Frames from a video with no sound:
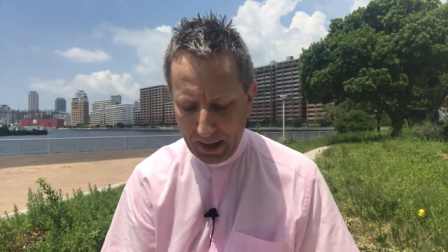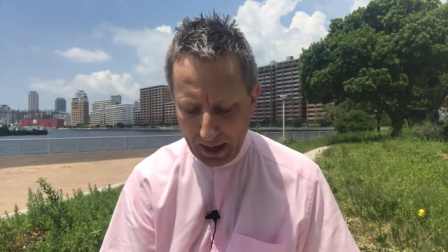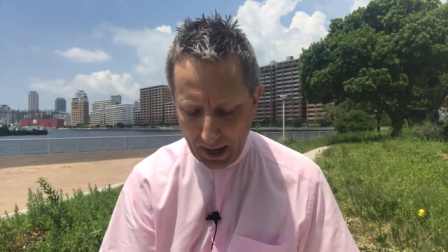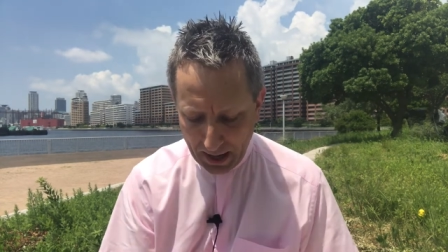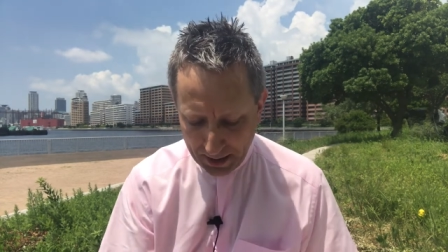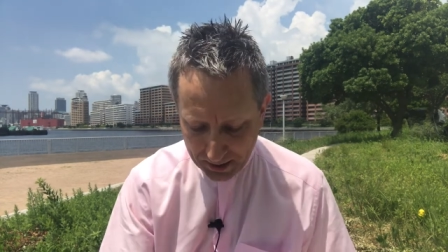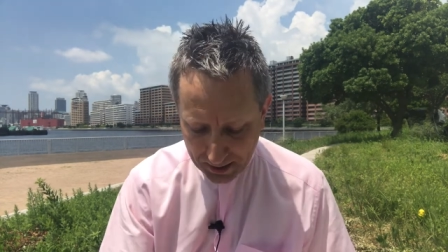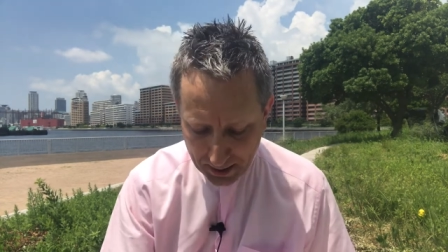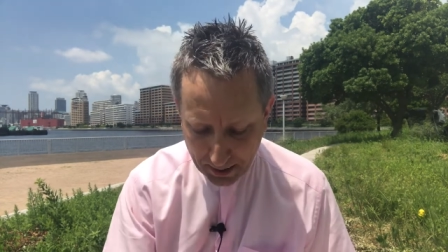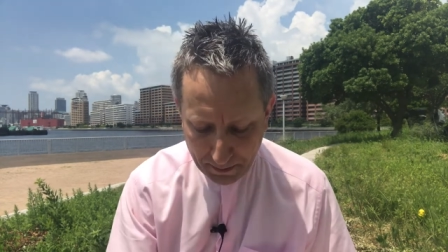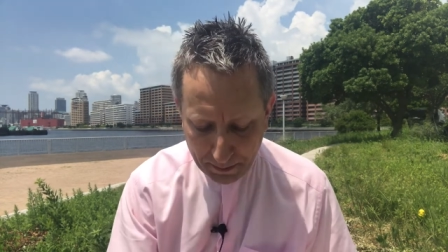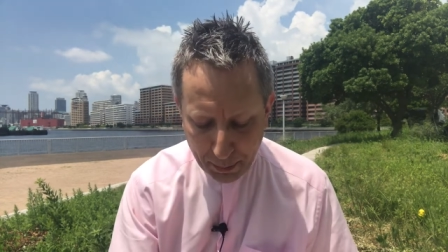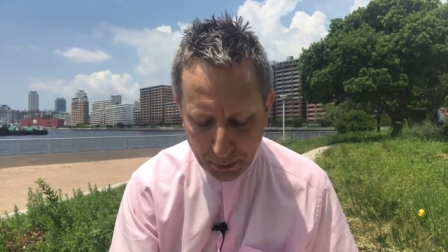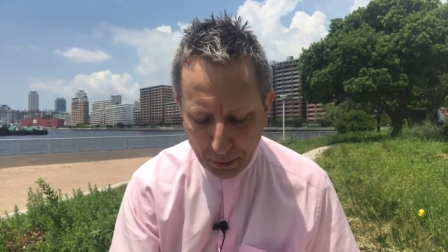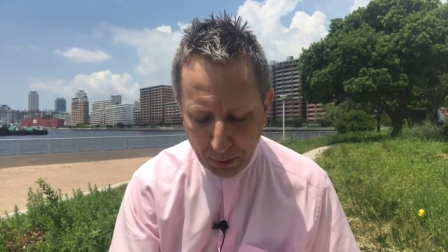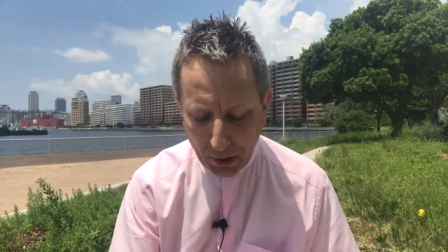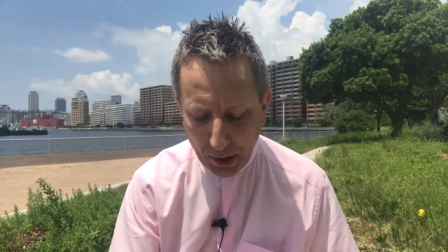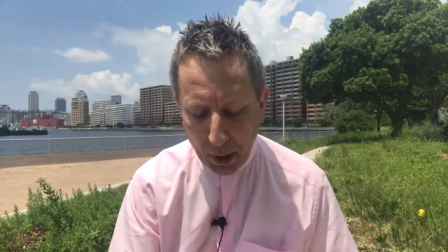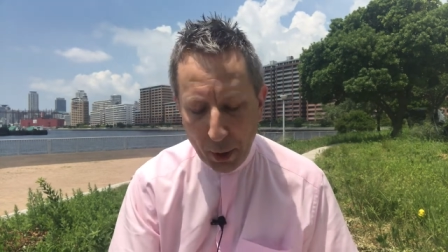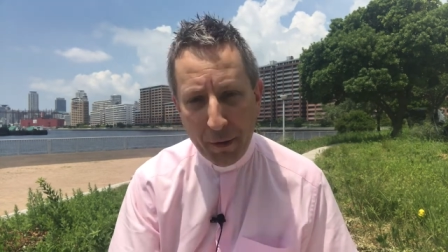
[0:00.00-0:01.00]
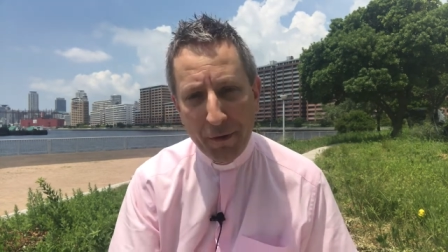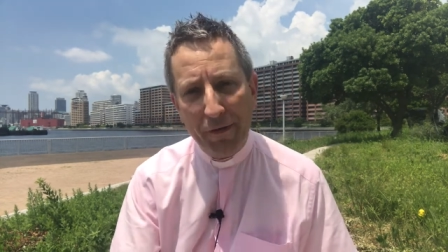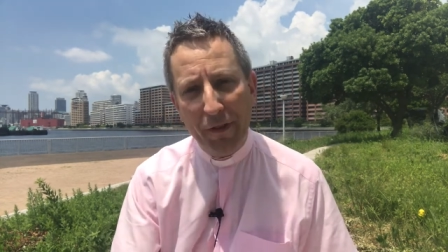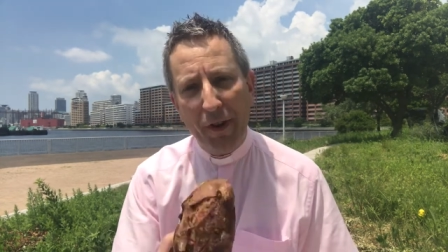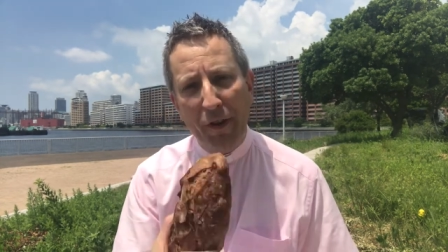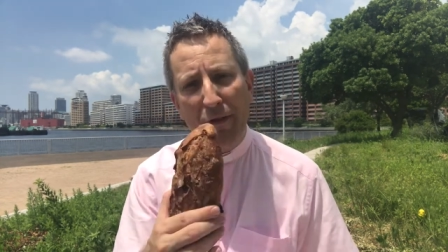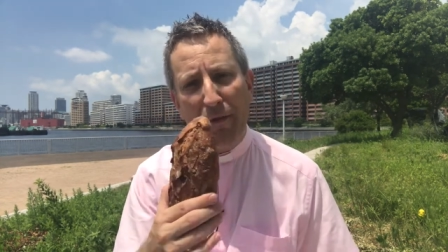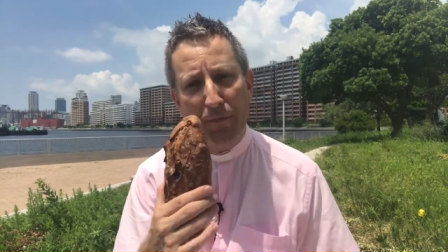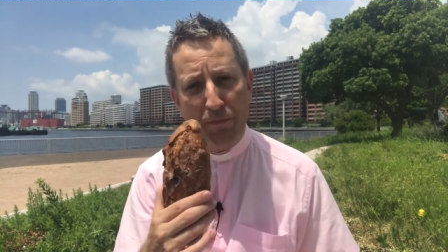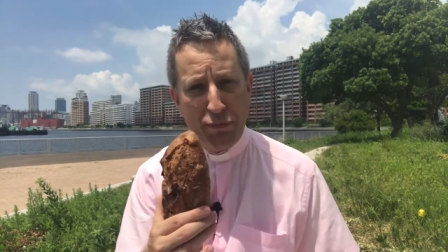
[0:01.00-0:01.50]
A simple loaf
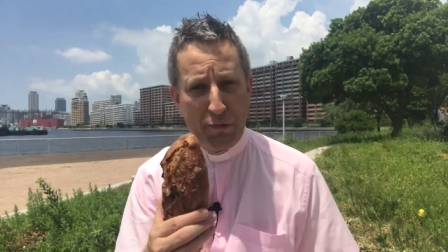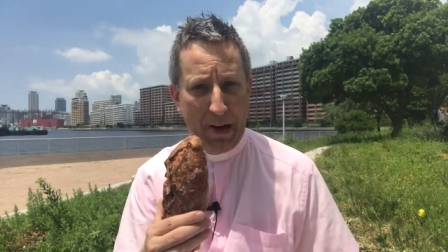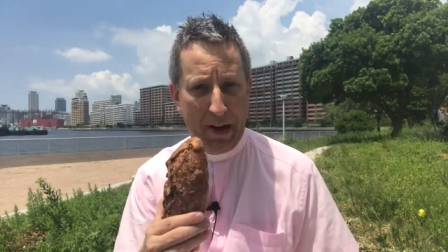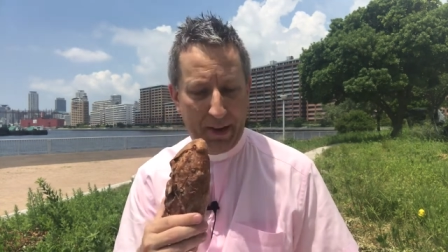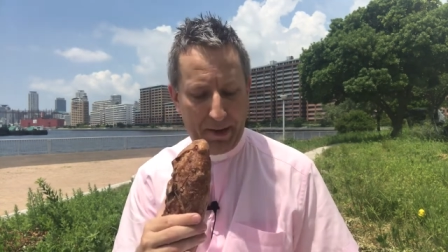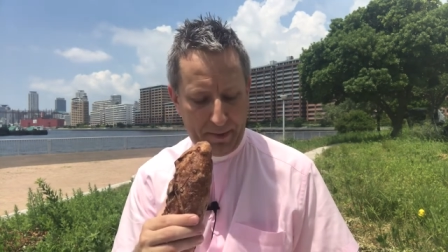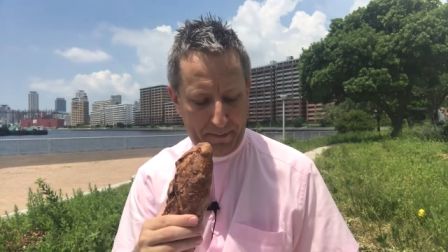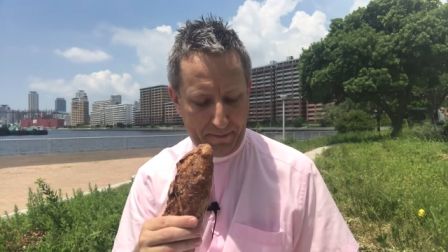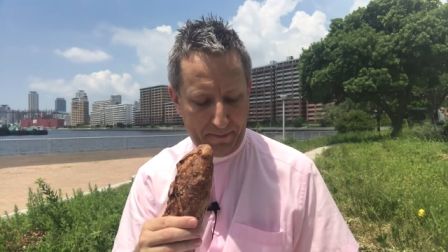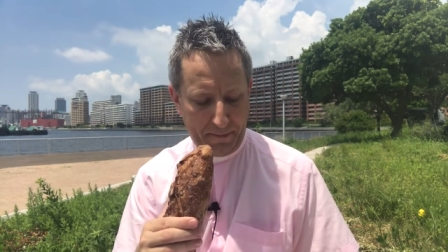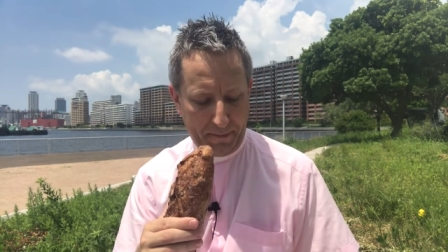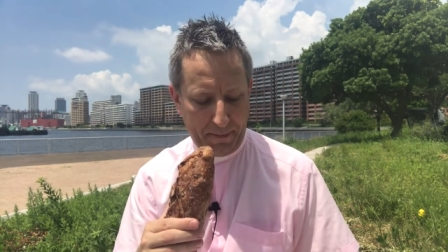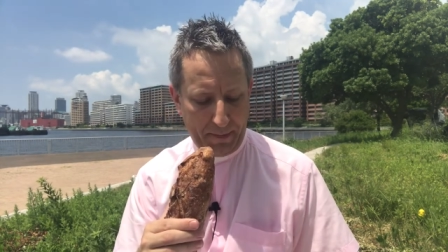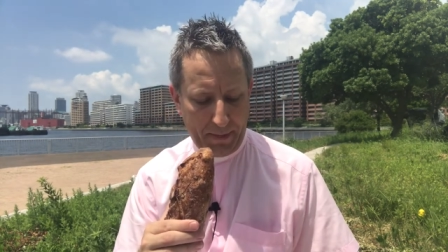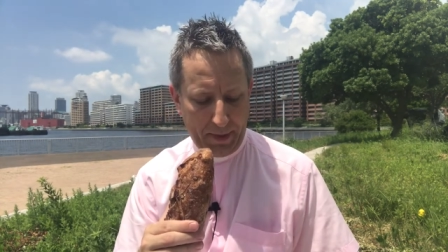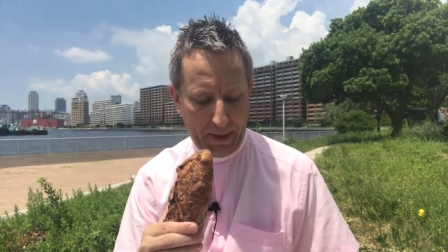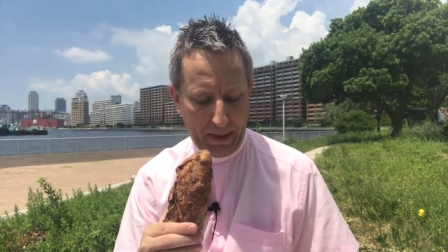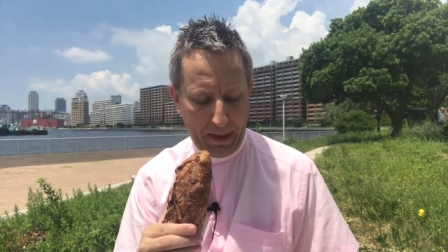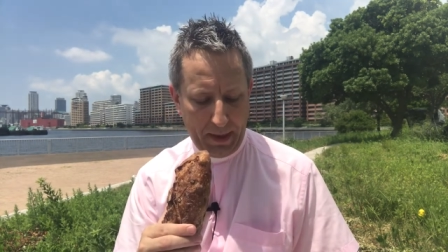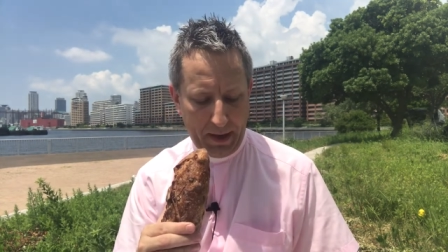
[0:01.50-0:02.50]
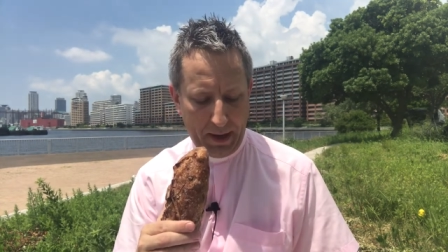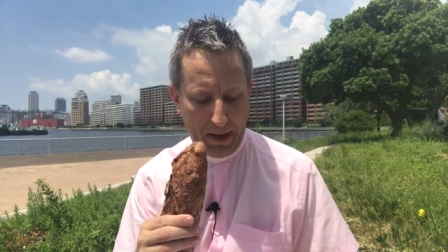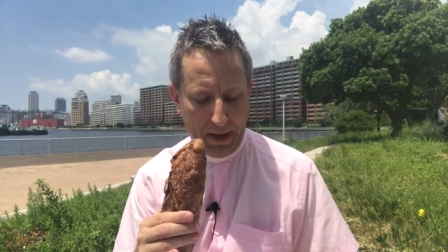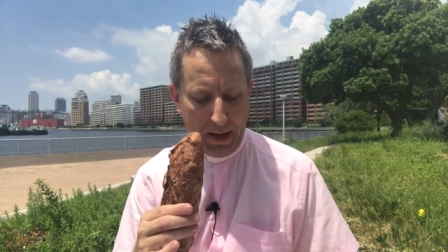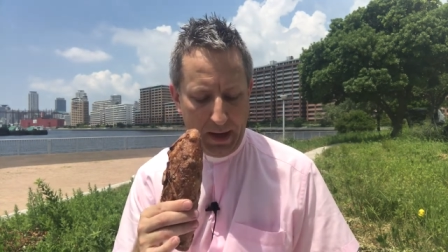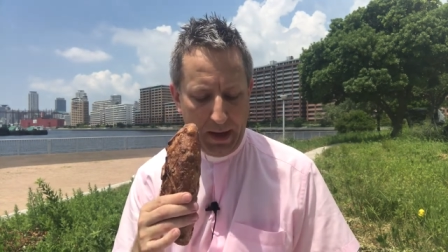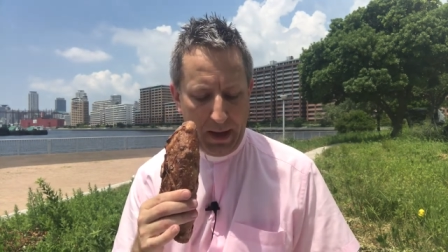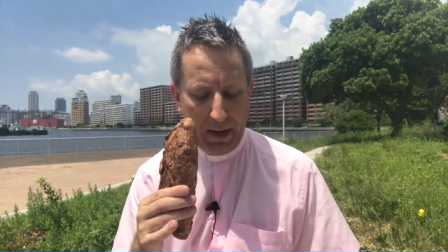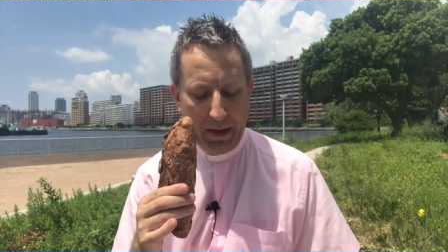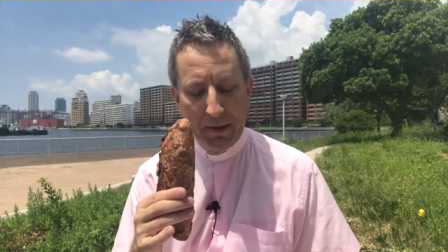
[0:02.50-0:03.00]
of bread,
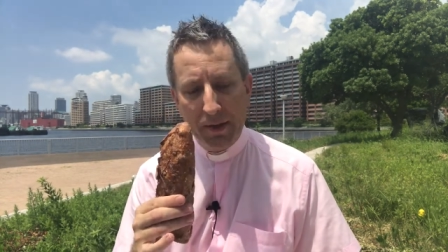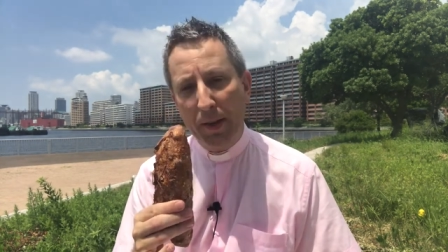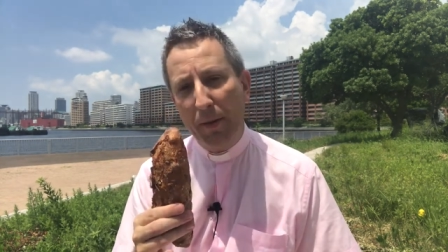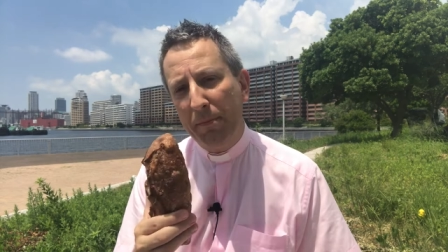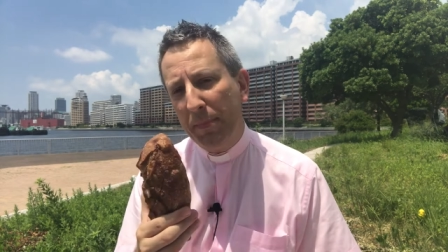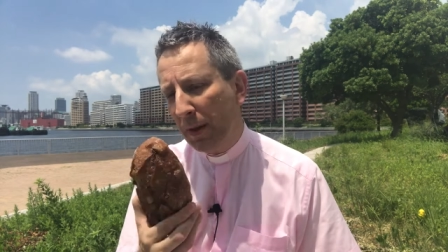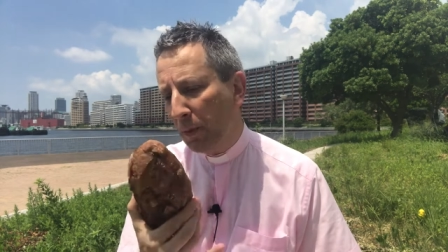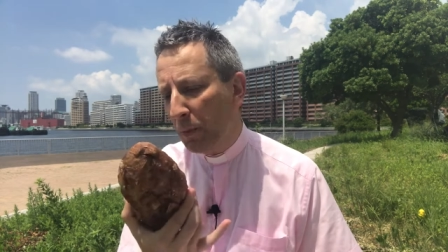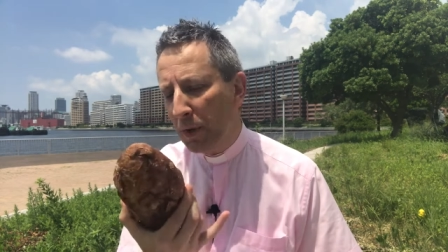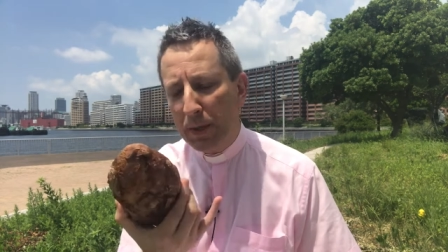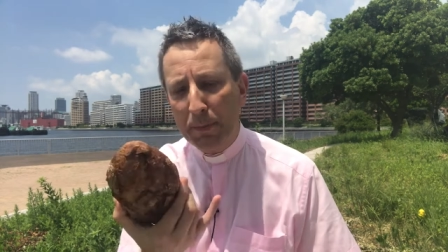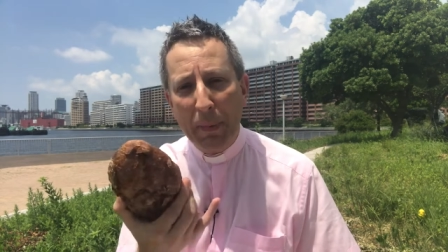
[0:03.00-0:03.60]
something which